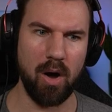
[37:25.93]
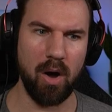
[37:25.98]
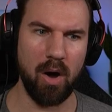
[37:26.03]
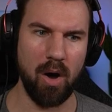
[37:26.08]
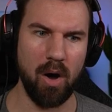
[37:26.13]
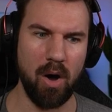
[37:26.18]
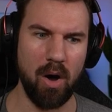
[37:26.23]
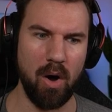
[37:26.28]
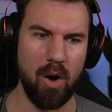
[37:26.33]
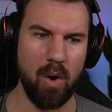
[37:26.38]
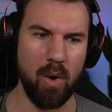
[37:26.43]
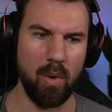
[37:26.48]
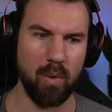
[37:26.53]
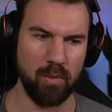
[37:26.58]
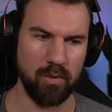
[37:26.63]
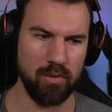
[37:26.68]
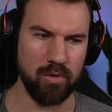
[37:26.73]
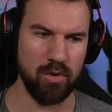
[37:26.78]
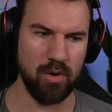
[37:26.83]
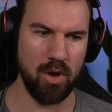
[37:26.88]
Oh
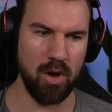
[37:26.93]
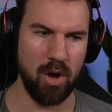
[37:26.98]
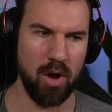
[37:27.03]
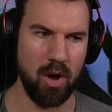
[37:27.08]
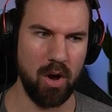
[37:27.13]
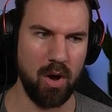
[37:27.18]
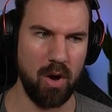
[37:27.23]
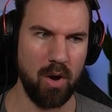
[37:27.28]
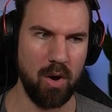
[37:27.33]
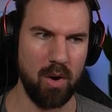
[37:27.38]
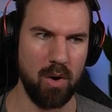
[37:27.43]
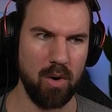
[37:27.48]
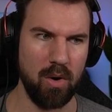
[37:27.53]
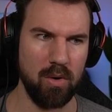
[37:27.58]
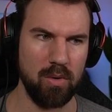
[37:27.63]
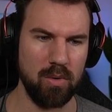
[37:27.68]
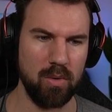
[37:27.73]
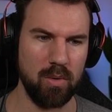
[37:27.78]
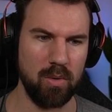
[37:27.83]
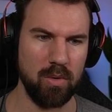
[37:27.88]

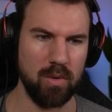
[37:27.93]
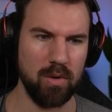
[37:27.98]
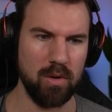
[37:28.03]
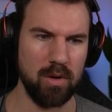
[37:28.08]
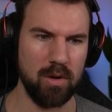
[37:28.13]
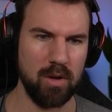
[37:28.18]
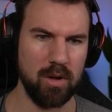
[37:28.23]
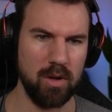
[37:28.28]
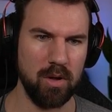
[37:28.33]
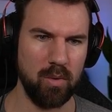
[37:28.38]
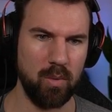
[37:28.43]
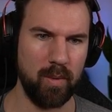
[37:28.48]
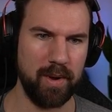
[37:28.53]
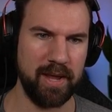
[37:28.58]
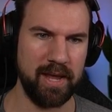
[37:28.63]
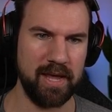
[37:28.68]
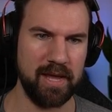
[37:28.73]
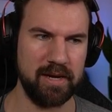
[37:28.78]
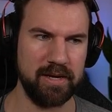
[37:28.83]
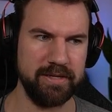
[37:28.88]
no! We
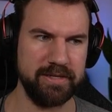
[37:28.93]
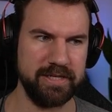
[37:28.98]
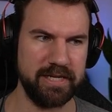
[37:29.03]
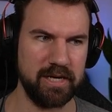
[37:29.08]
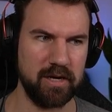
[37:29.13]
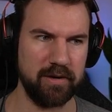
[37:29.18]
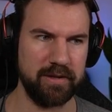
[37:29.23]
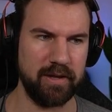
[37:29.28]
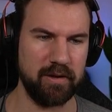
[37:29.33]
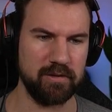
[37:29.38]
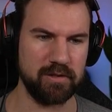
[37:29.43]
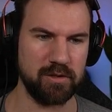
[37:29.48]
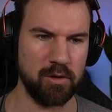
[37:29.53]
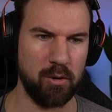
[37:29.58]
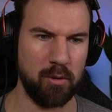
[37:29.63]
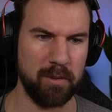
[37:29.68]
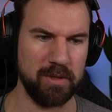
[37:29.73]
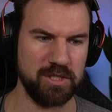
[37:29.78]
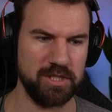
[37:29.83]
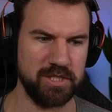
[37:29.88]
hit a deer and there was a
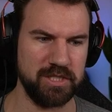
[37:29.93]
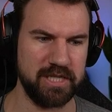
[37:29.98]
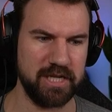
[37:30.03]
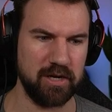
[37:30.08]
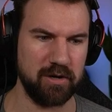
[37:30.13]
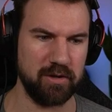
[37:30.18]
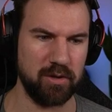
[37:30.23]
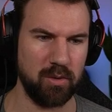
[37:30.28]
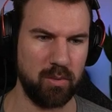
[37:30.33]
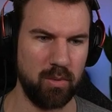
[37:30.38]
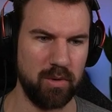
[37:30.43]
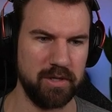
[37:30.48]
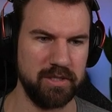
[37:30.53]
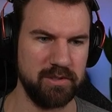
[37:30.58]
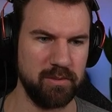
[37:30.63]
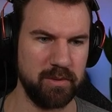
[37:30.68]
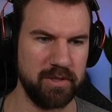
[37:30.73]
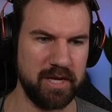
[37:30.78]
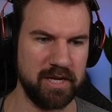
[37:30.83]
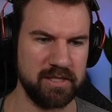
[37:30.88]
whole bunch of deer in the woods
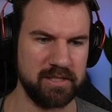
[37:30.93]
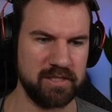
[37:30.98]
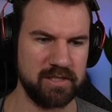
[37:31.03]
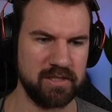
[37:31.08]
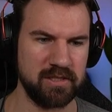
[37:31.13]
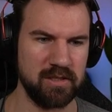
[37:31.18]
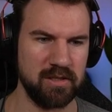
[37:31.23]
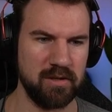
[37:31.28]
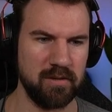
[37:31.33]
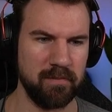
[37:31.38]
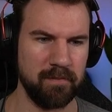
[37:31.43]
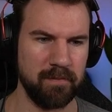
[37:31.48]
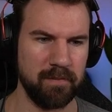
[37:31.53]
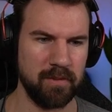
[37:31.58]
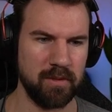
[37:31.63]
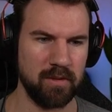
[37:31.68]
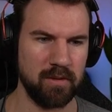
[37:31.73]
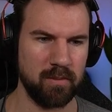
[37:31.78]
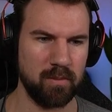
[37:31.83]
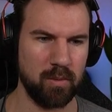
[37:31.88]
with us.
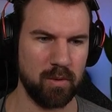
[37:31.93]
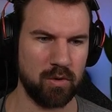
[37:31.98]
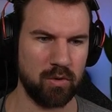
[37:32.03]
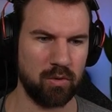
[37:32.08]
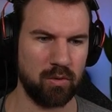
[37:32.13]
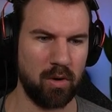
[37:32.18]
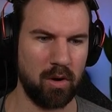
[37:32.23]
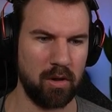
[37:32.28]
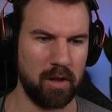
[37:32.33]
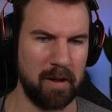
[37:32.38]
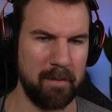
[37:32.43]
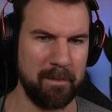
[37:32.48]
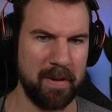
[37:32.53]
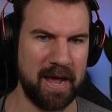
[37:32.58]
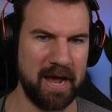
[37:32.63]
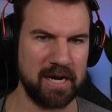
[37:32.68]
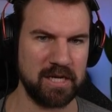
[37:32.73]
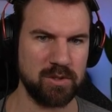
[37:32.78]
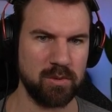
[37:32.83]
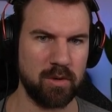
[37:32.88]
We're crawling
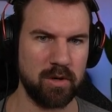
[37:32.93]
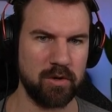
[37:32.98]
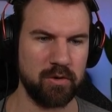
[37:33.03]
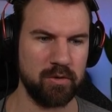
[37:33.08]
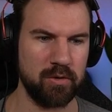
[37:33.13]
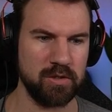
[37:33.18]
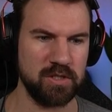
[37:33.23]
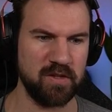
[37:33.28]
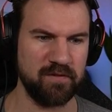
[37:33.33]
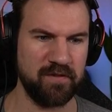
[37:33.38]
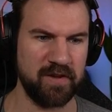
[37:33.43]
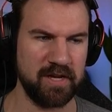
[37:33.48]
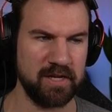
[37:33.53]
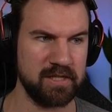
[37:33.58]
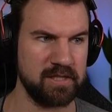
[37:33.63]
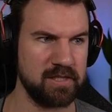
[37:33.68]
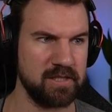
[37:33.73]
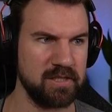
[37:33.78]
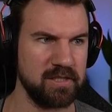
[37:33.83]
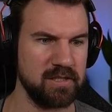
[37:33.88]
back to our
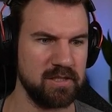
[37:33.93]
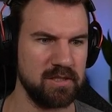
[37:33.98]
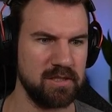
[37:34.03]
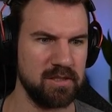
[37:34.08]
crucifix.